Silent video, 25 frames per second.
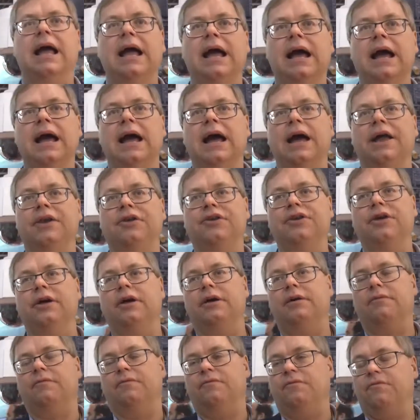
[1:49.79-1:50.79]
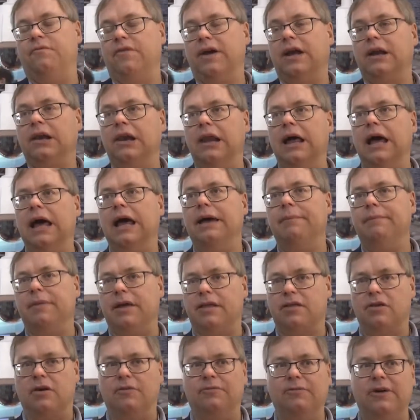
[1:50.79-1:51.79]
and the
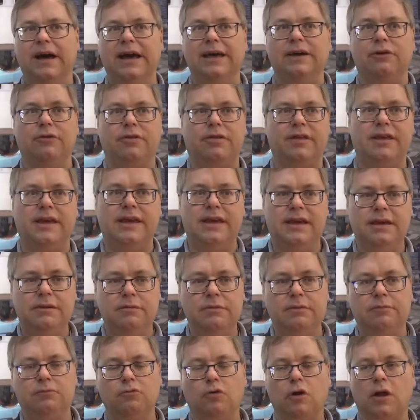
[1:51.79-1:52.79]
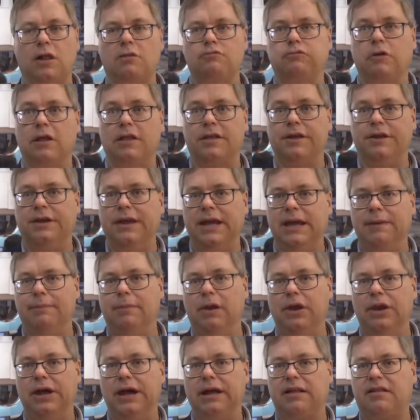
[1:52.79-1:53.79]
climate of IoT was what
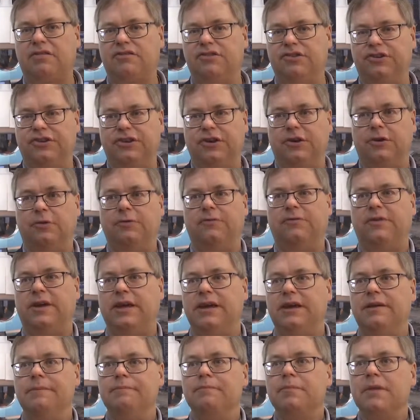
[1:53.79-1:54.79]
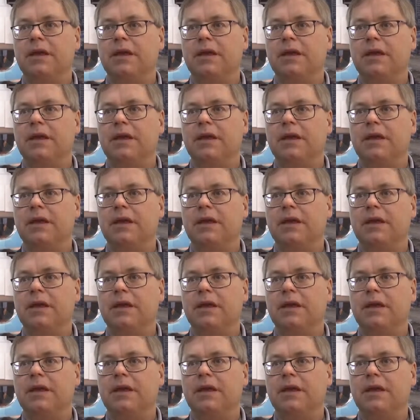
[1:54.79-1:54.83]
enabled us to do the